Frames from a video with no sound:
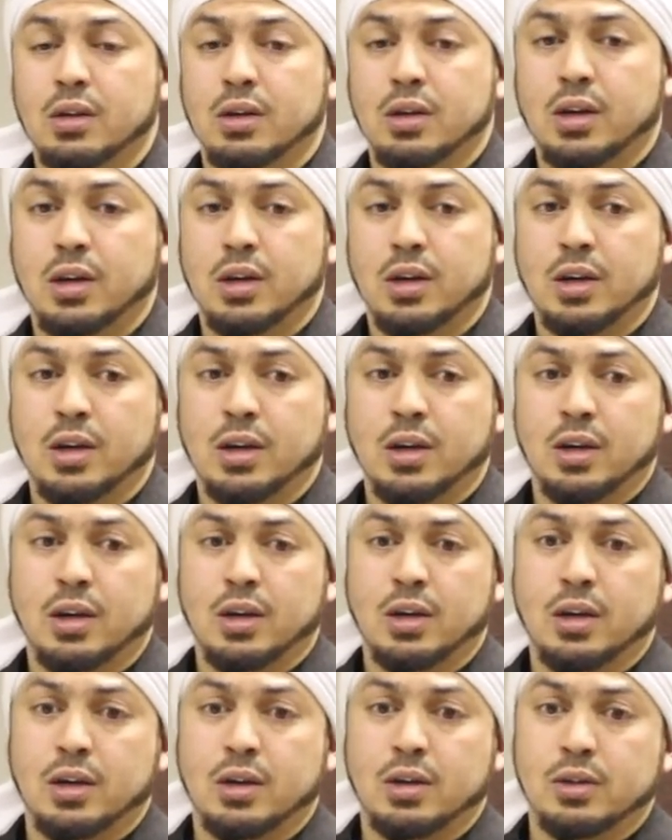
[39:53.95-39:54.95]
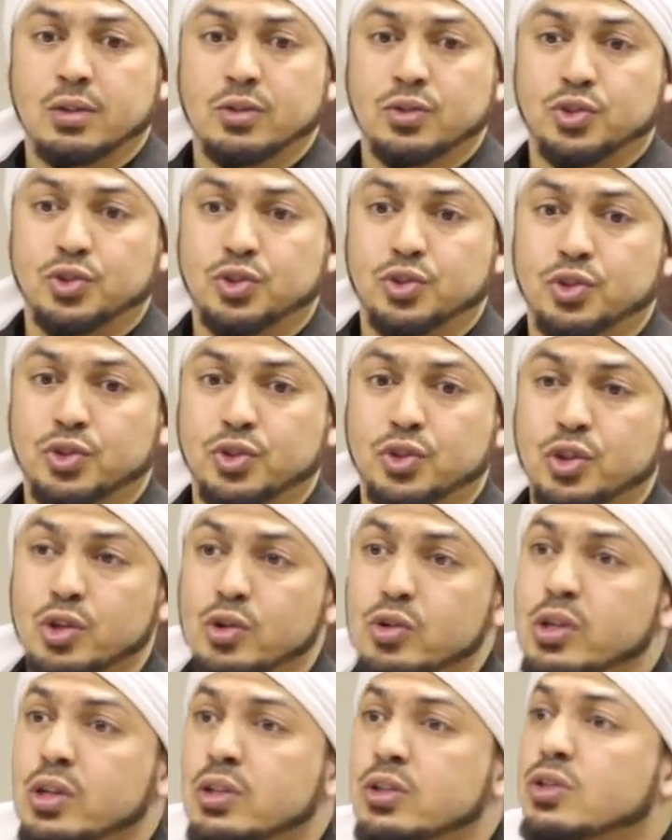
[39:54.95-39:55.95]
uh,
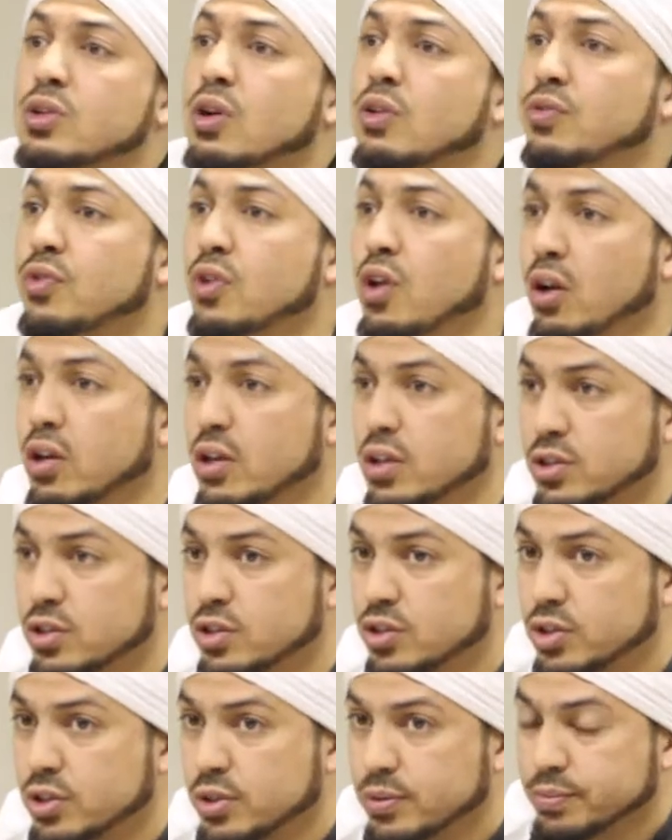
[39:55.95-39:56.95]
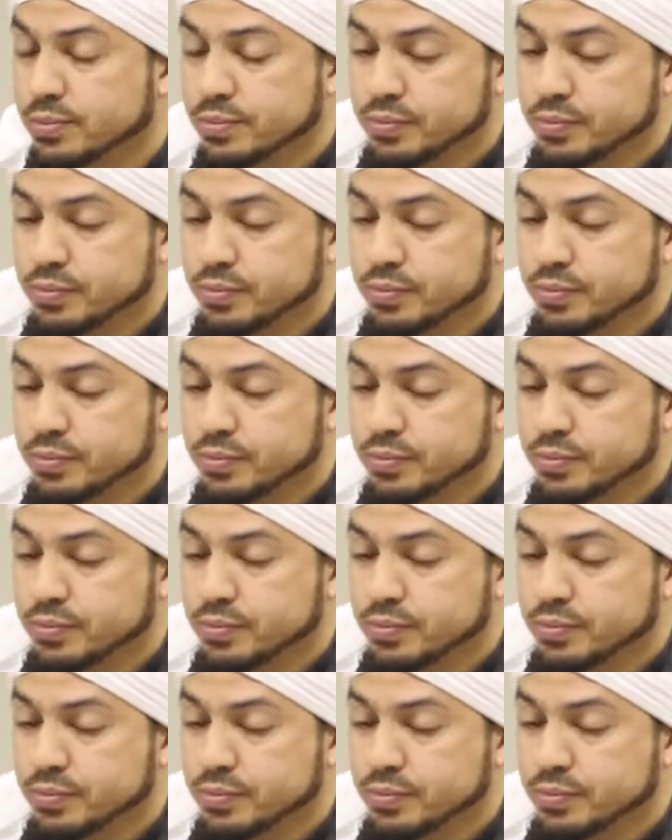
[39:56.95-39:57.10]
students of knowledge